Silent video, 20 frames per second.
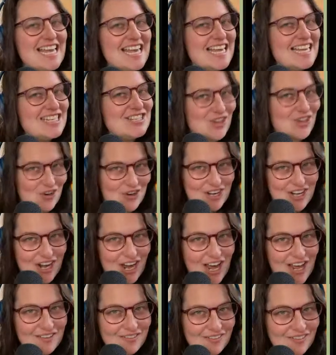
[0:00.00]
turn it
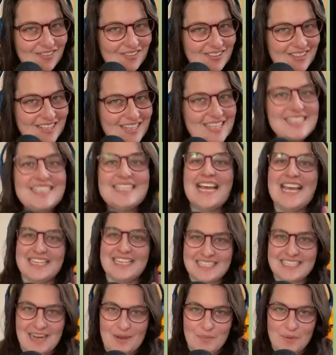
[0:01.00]
off, take a
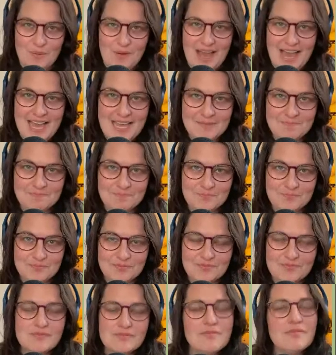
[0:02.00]
step away.
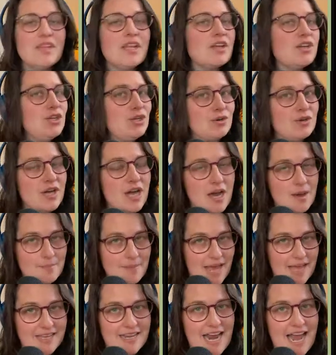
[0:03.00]
You can come
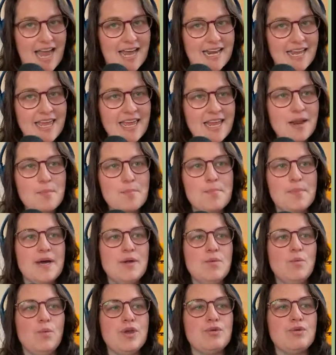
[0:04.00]
back and edit,
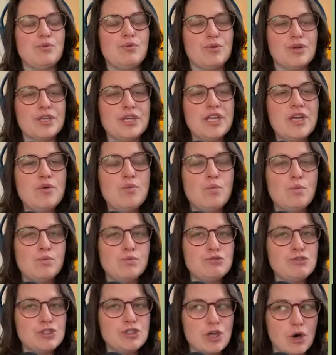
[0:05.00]
but we really
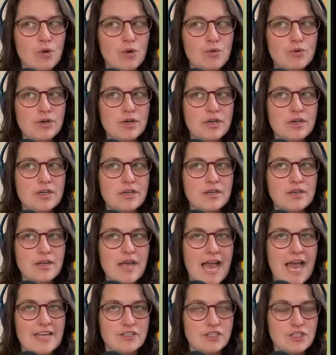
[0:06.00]
don't,
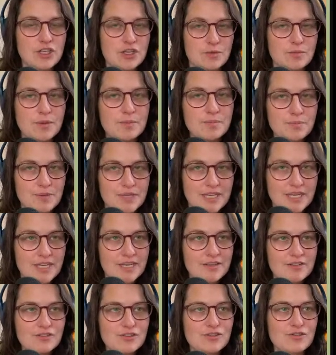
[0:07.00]
as human
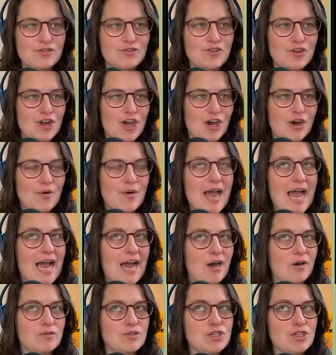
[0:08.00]
beings, know
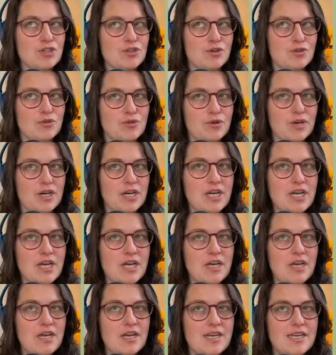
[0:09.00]
how to
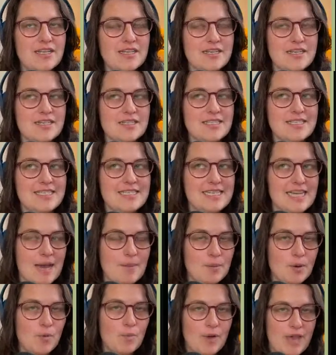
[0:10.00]

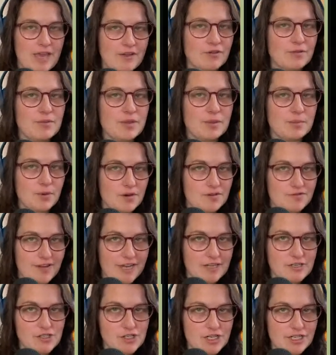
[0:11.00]
step away from the
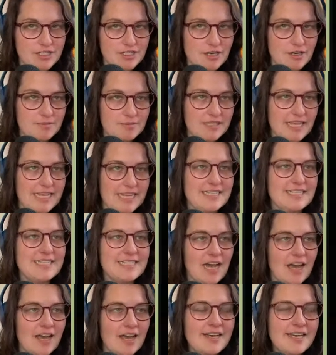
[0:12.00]
perfectionism. Like
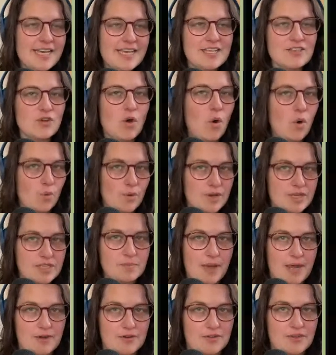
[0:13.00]
done is always
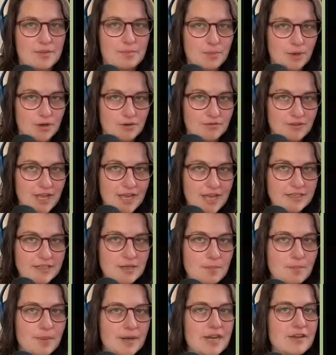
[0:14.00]
better than perfect,
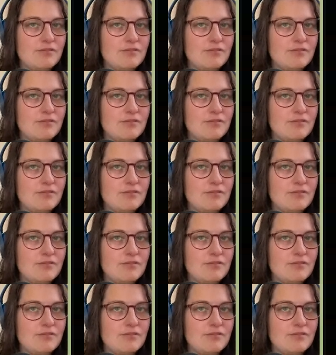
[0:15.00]
but if